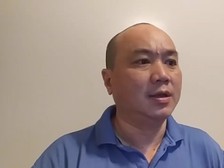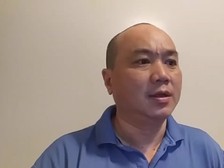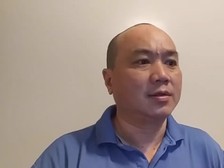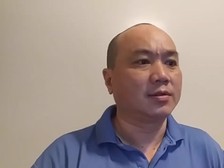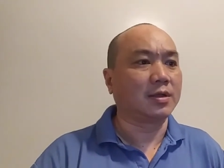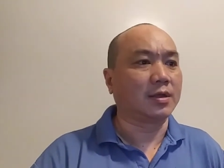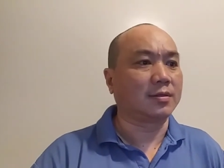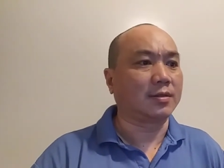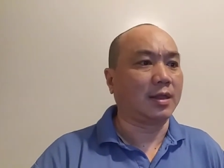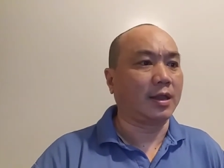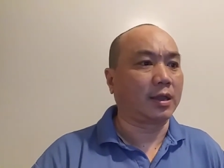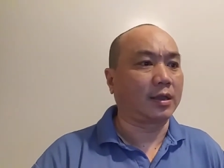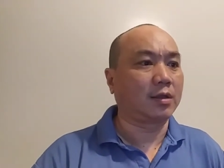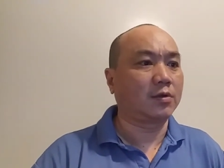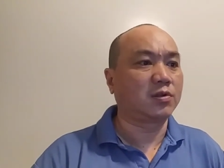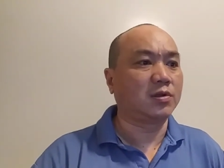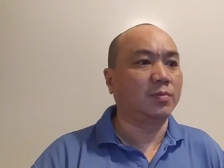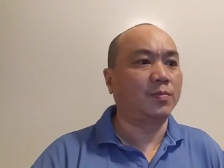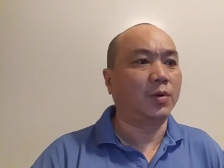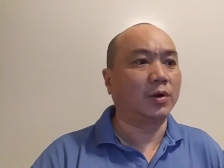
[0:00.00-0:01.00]
such like
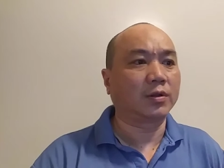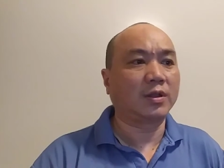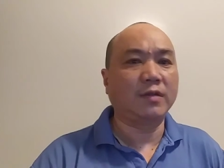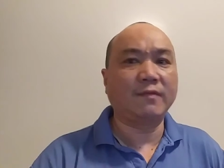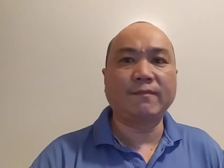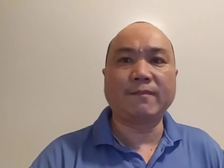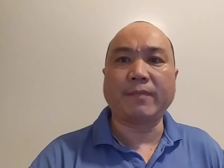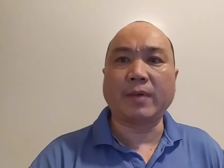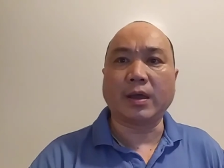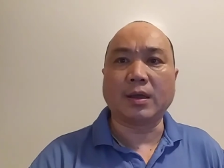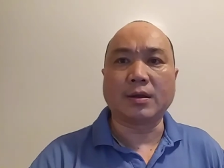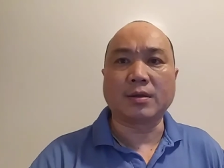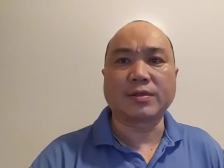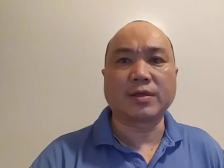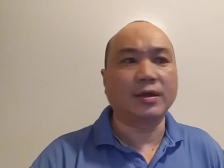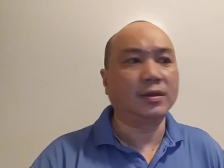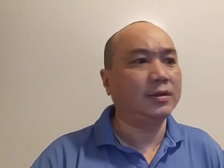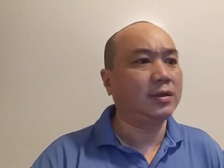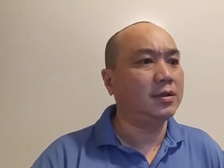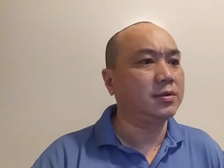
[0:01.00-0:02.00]
supportive parents
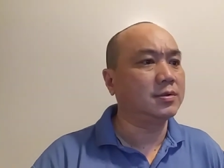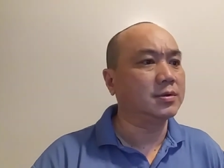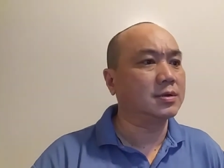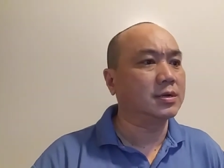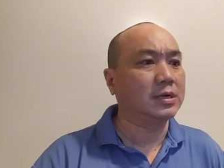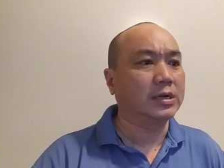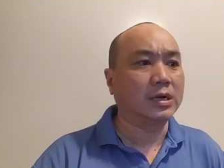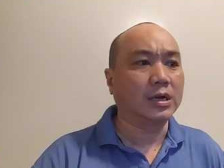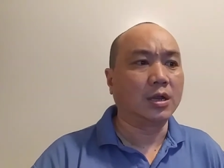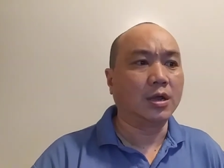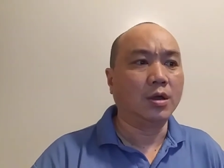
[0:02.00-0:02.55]
and teacher,